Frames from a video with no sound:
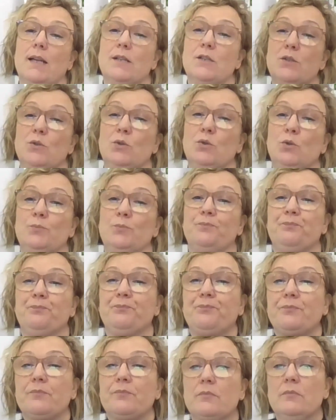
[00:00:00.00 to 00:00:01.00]
at all?
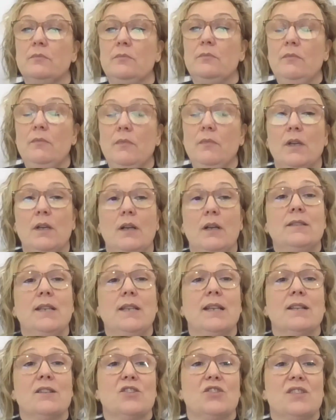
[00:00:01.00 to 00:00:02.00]
And
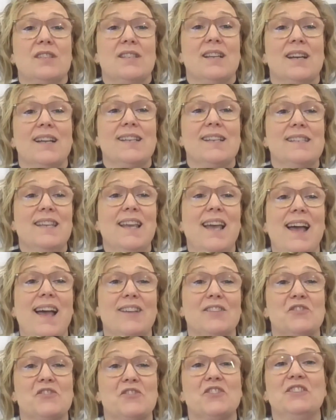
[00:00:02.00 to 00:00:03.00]
the answer to that is
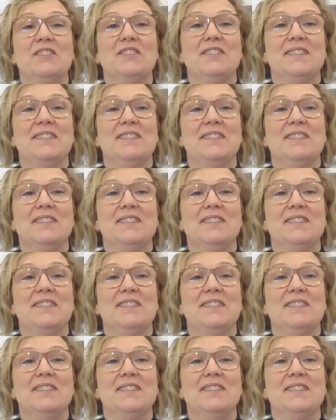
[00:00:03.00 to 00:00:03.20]
yes.